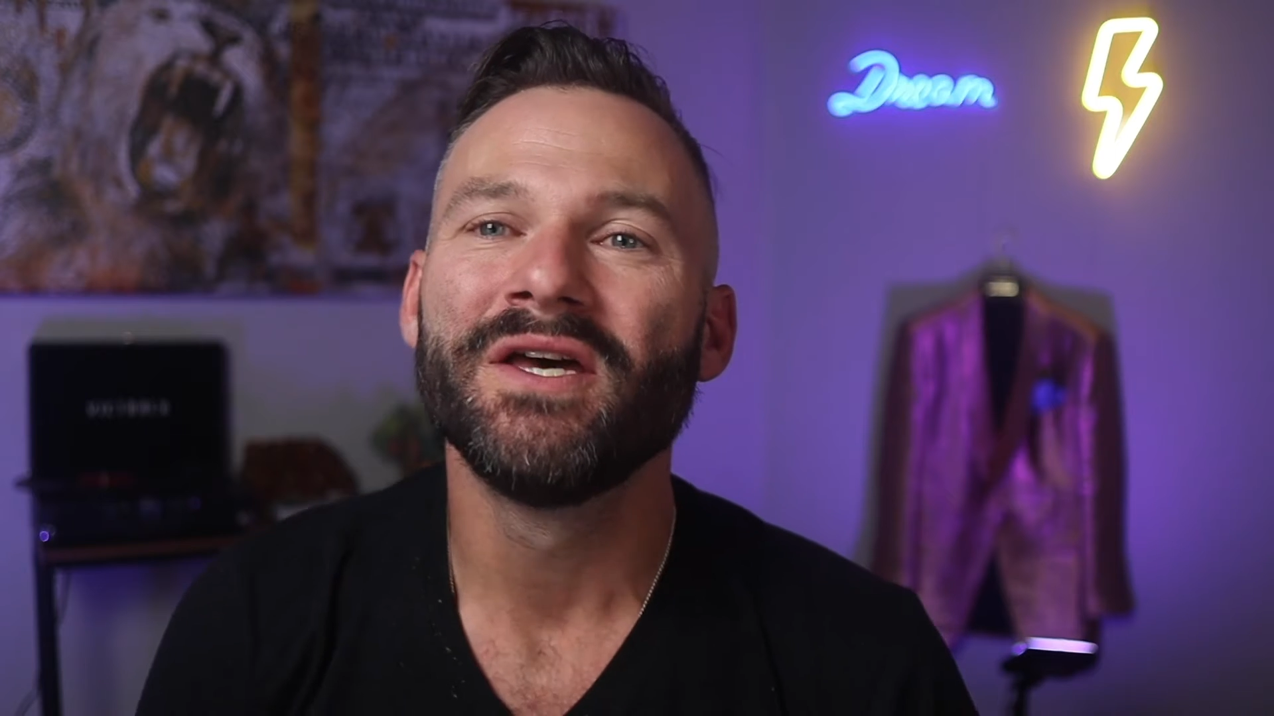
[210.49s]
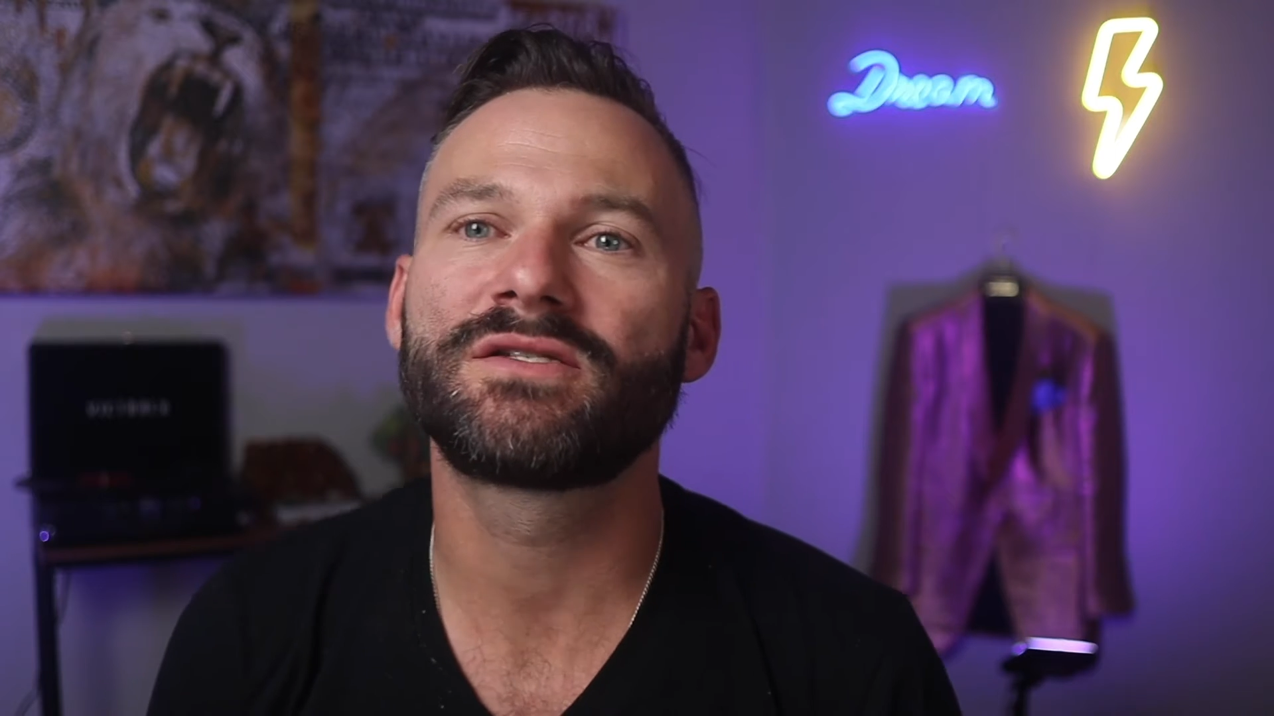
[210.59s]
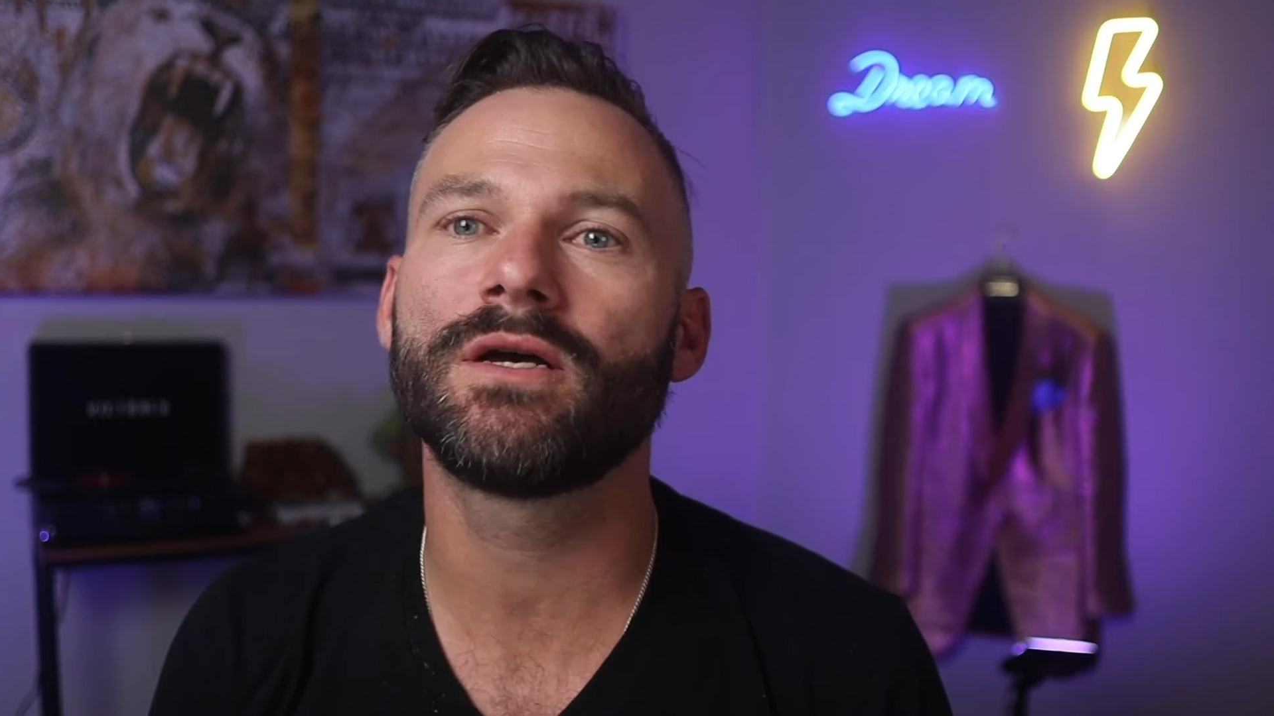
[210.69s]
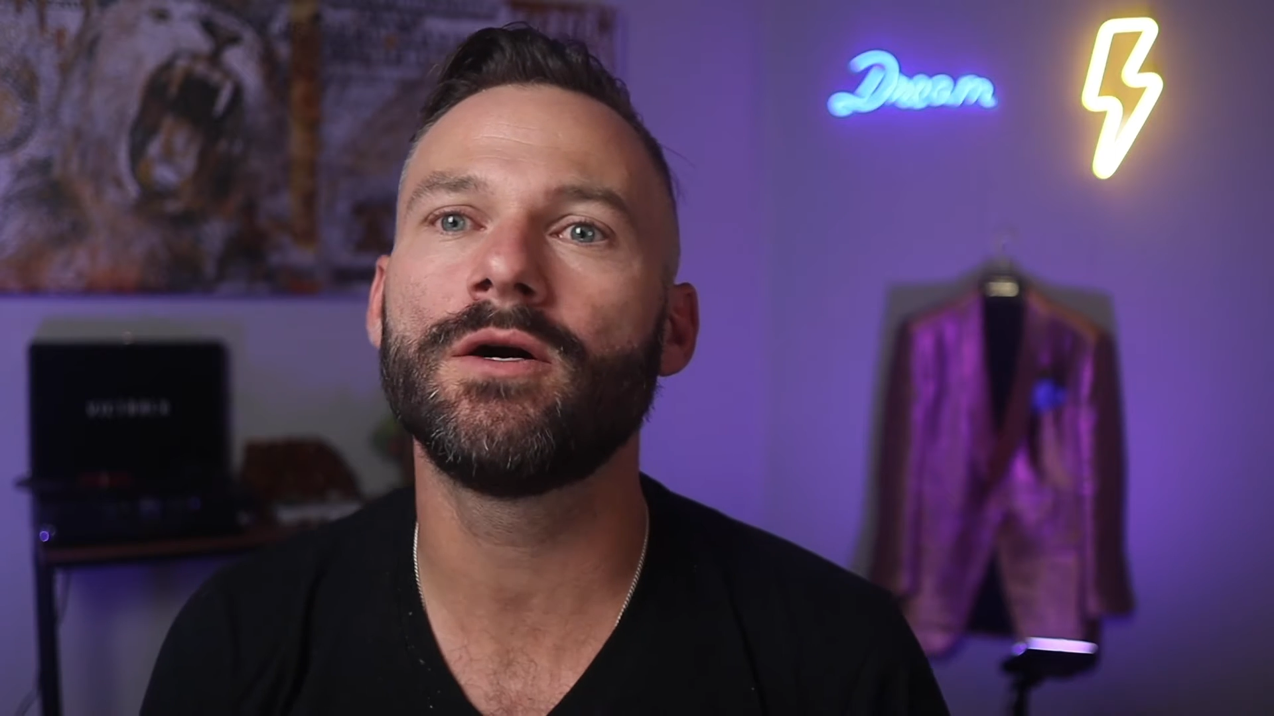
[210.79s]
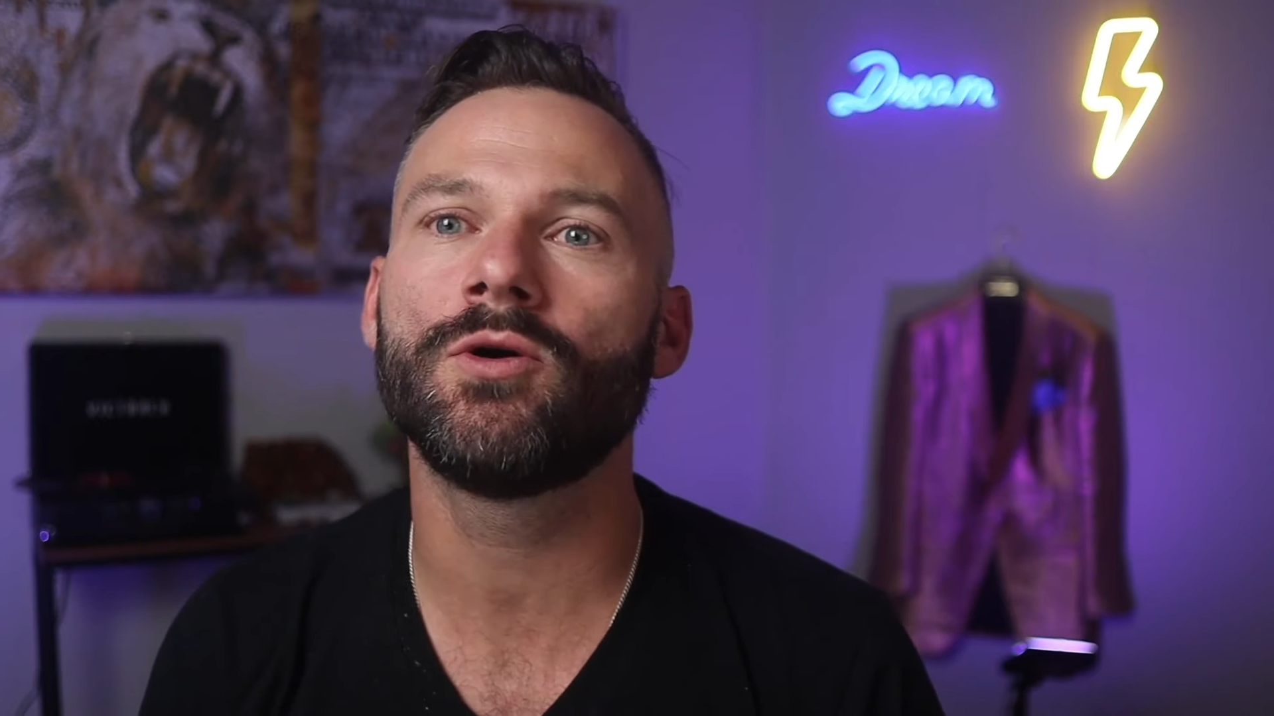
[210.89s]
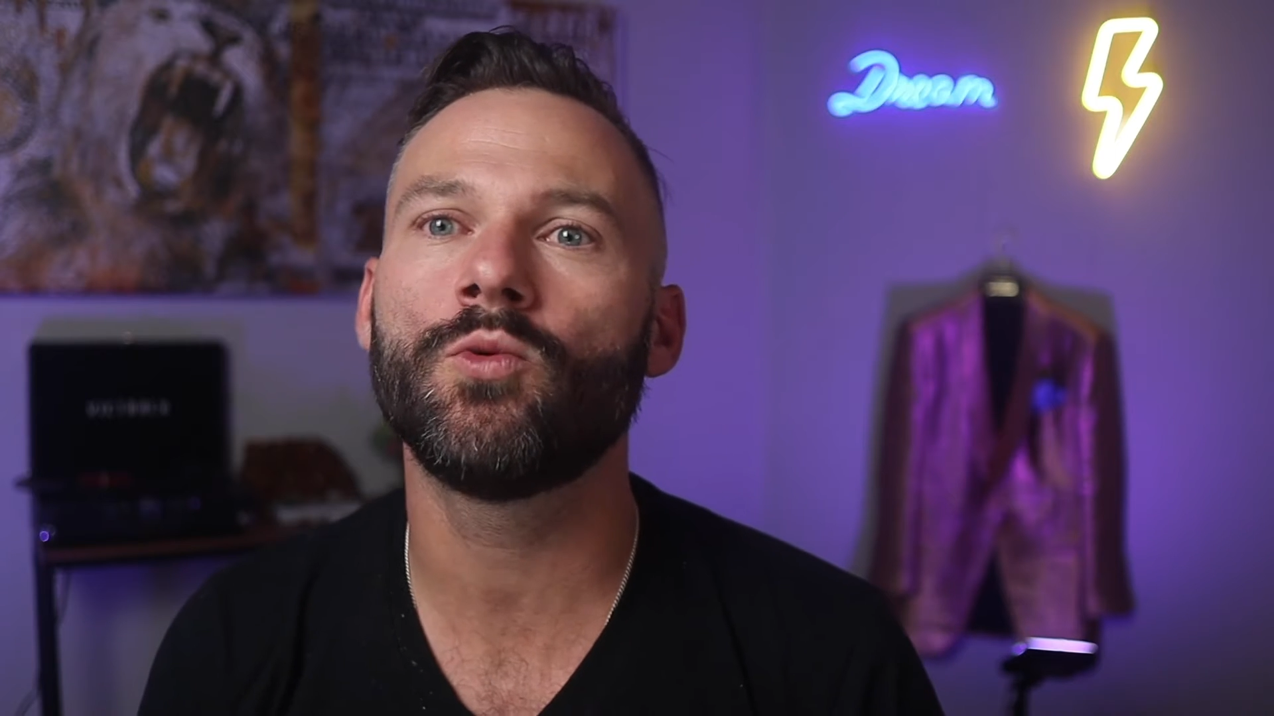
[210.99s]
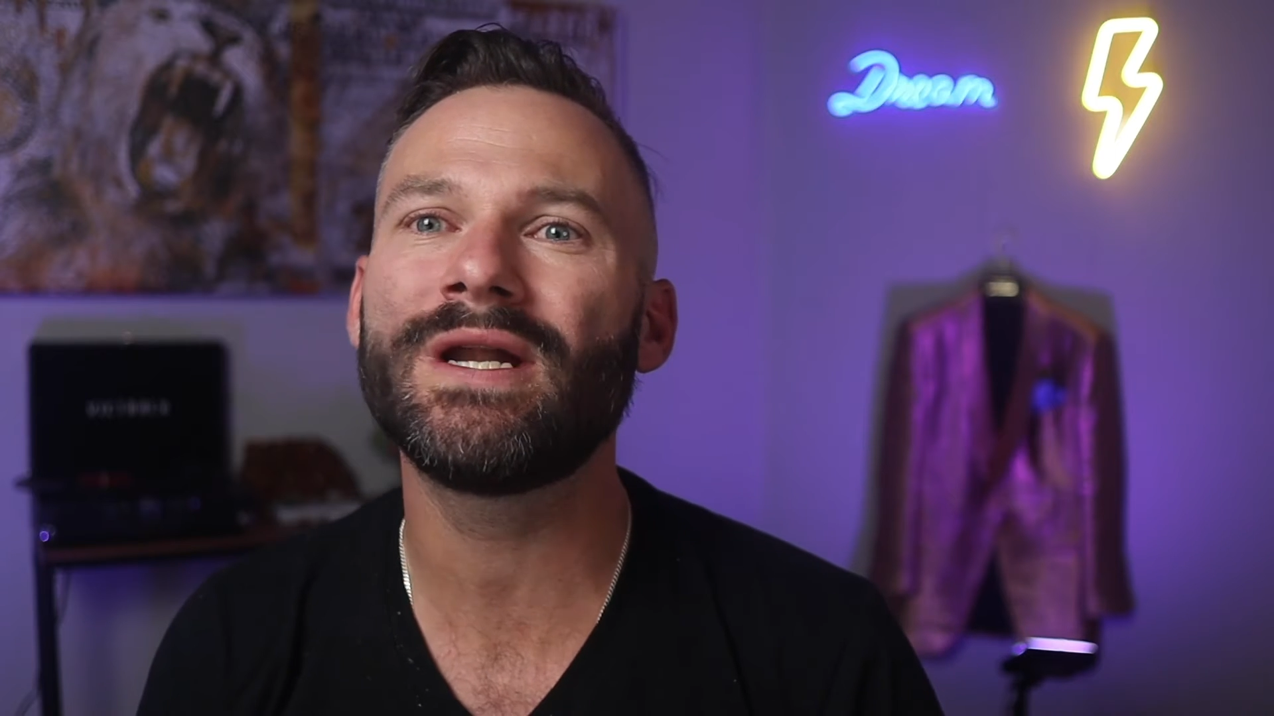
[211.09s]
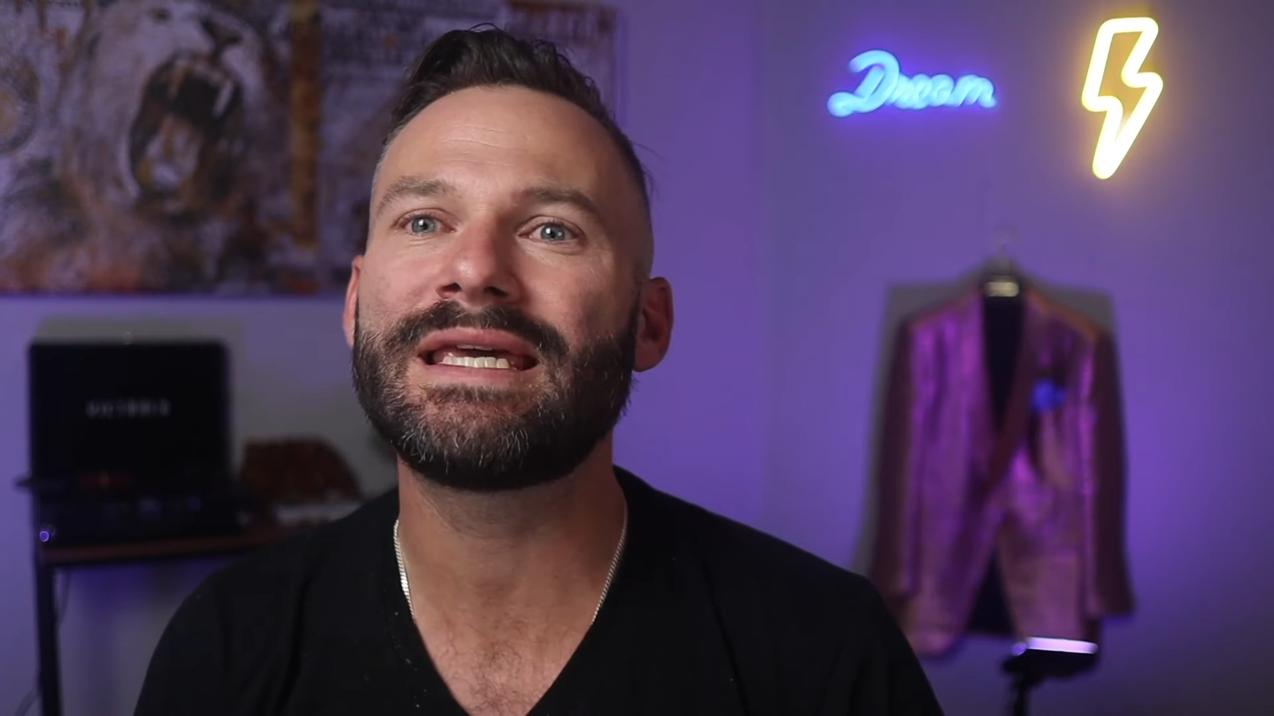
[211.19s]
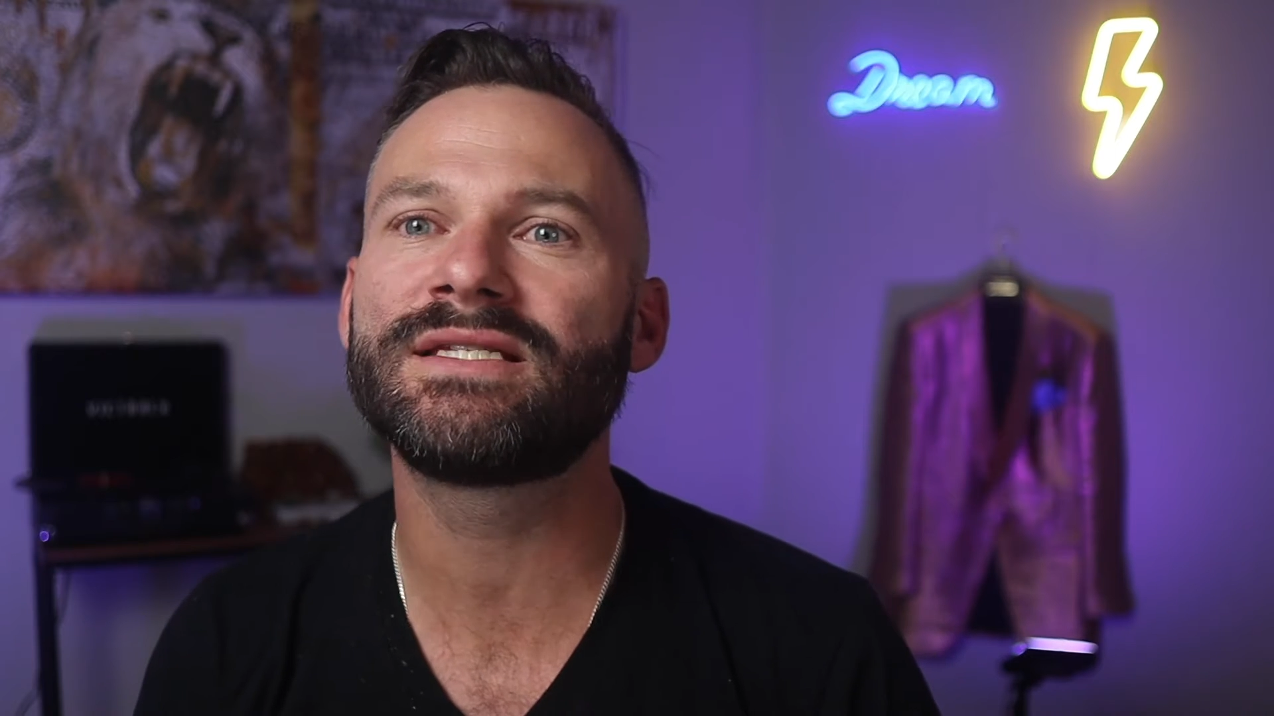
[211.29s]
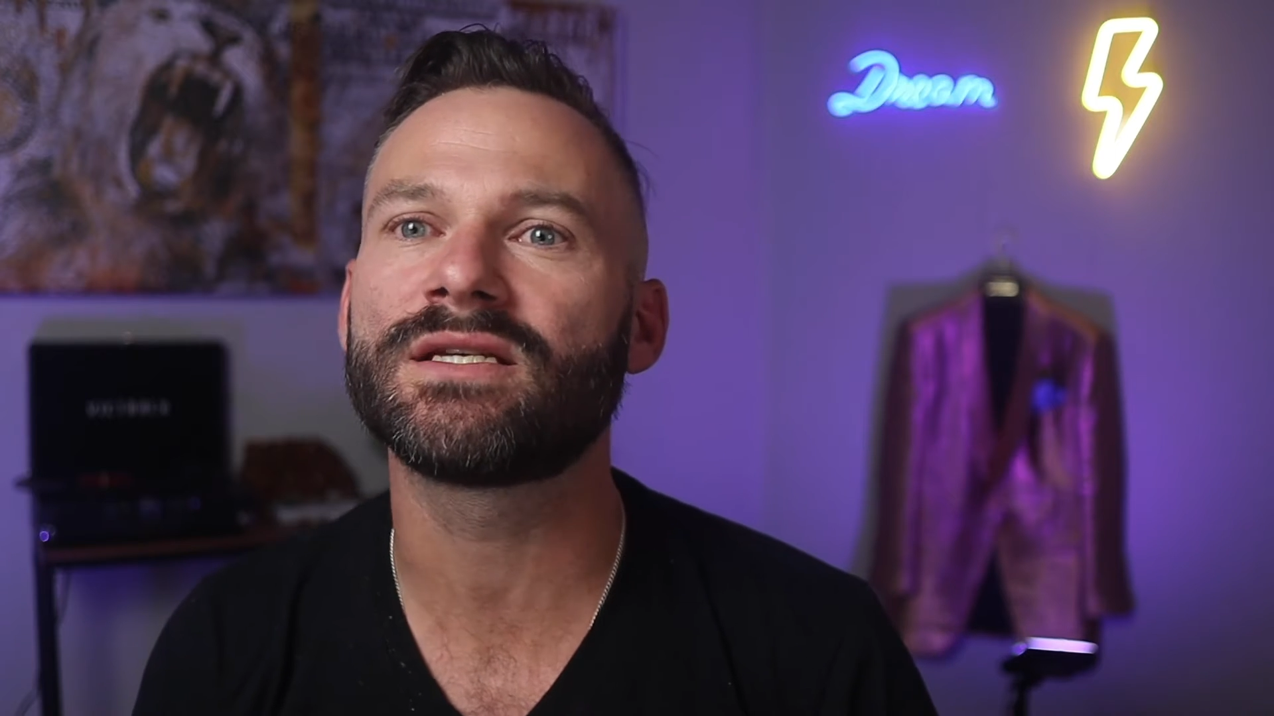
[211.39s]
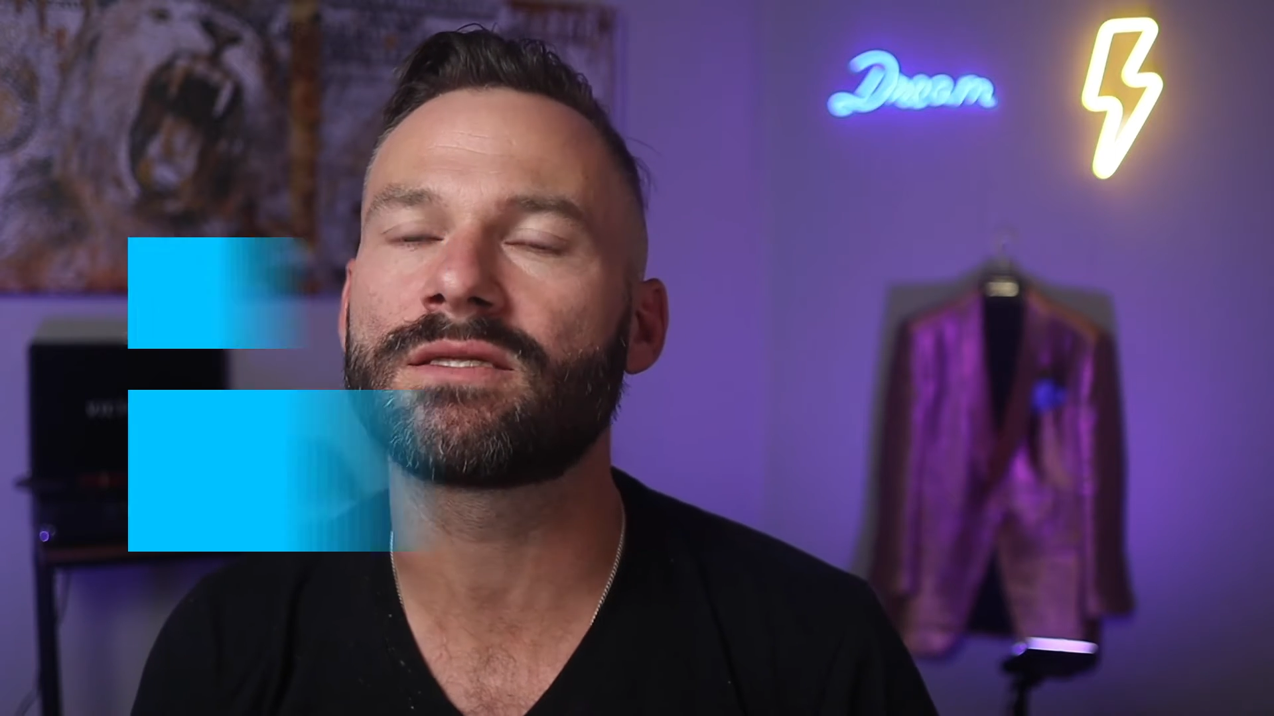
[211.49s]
So what is